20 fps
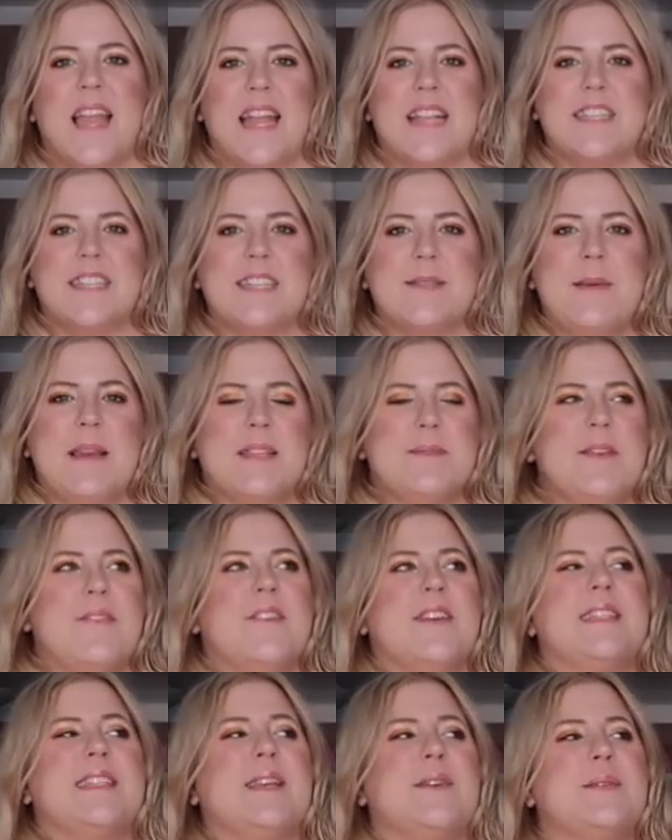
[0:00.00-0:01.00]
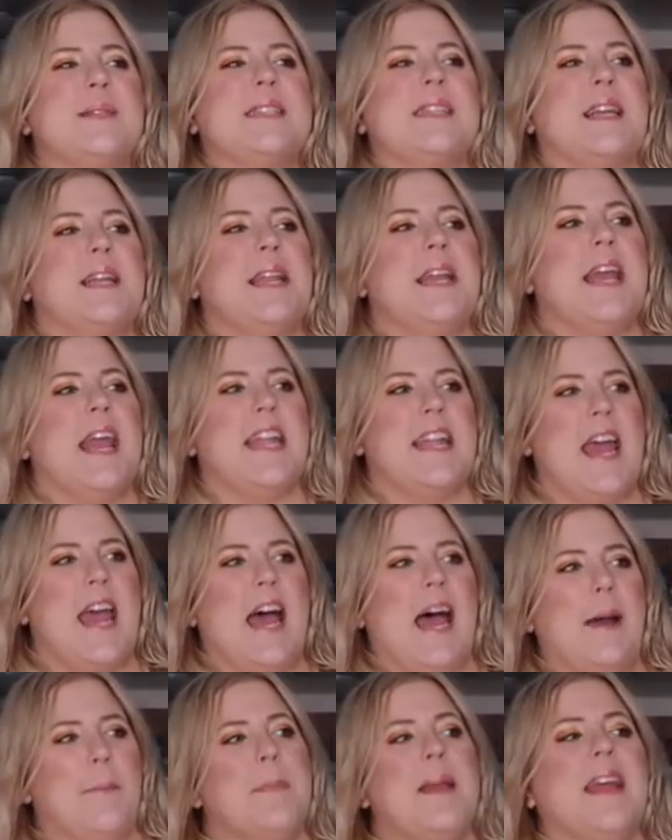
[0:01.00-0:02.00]
It just makes me feel so sunny and
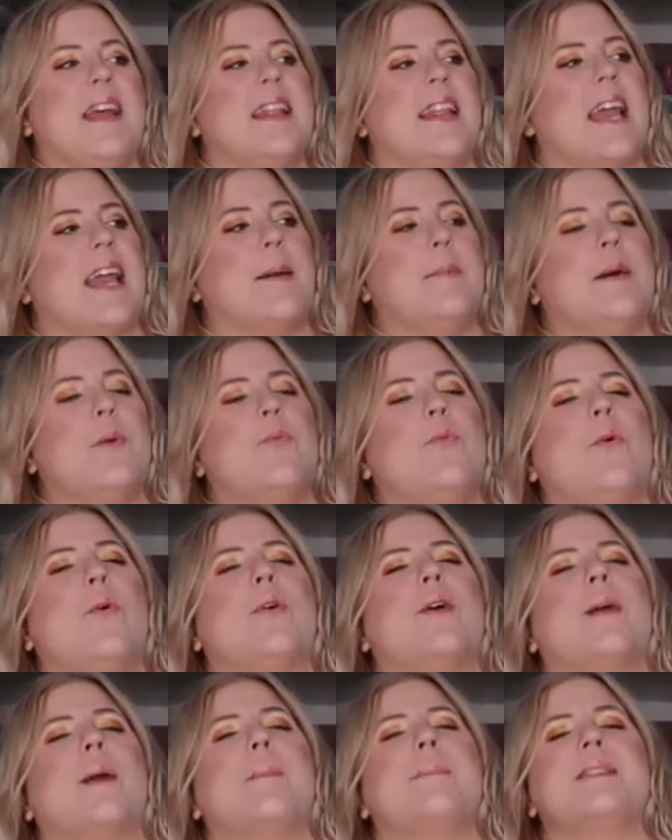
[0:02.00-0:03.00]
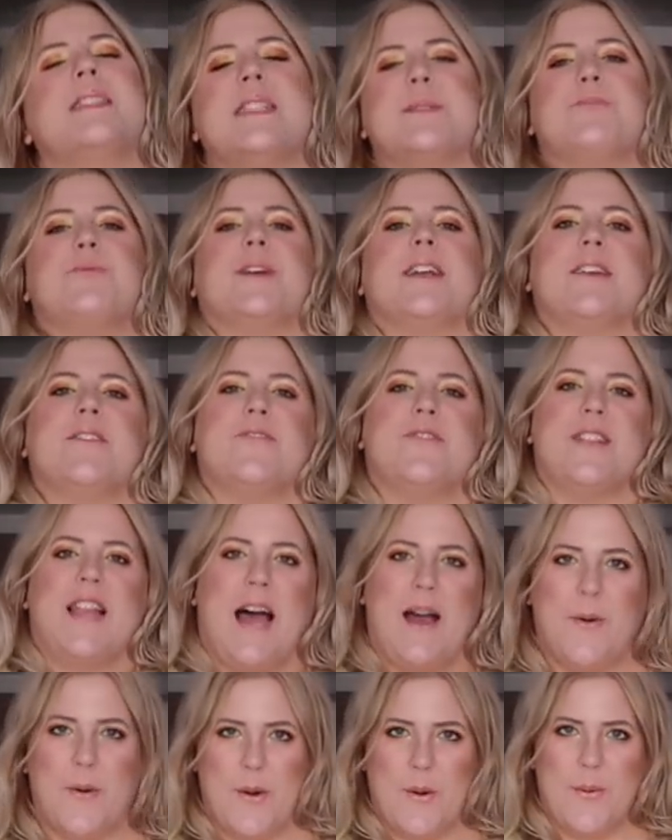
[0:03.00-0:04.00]
happy, like I'm a warm spring
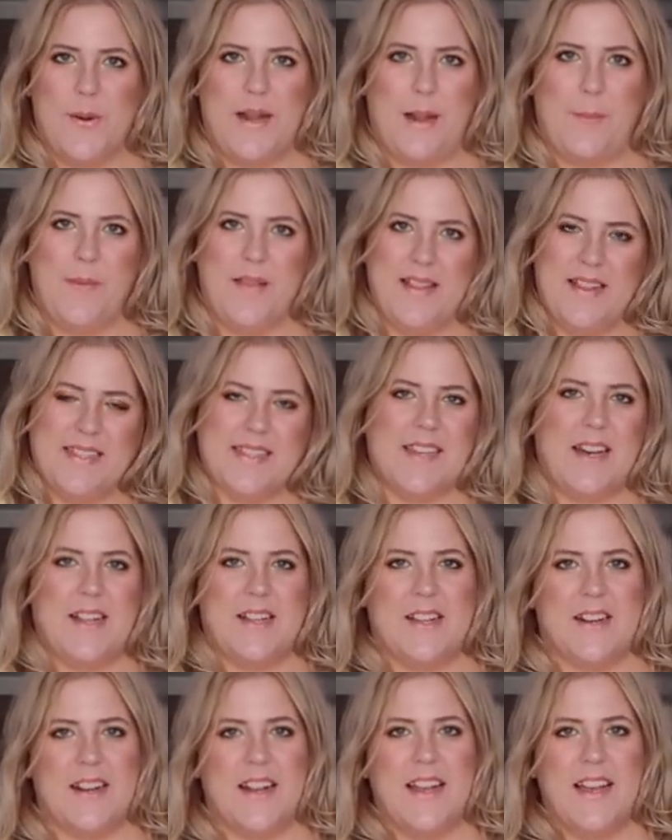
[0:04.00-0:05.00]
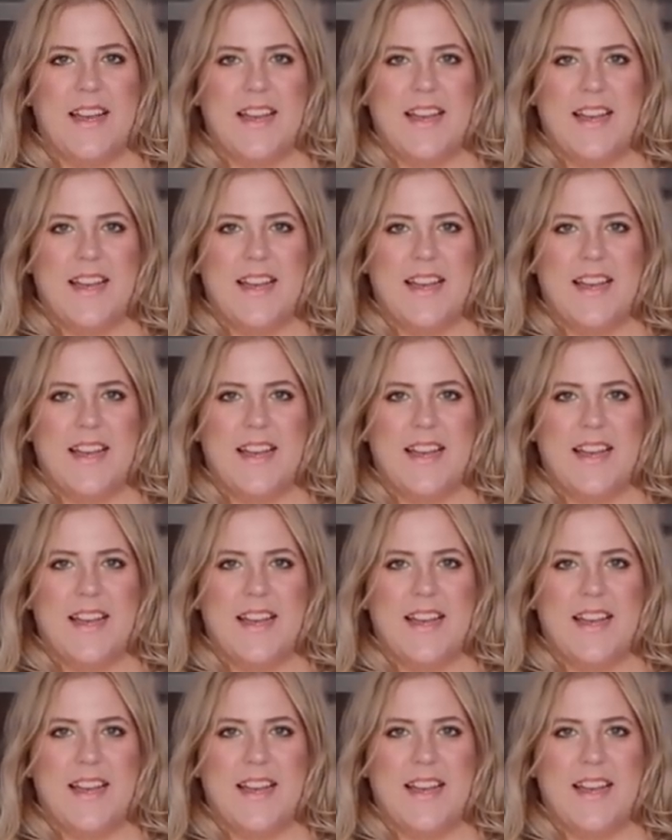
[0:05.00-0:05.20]
flower when I'm in this color.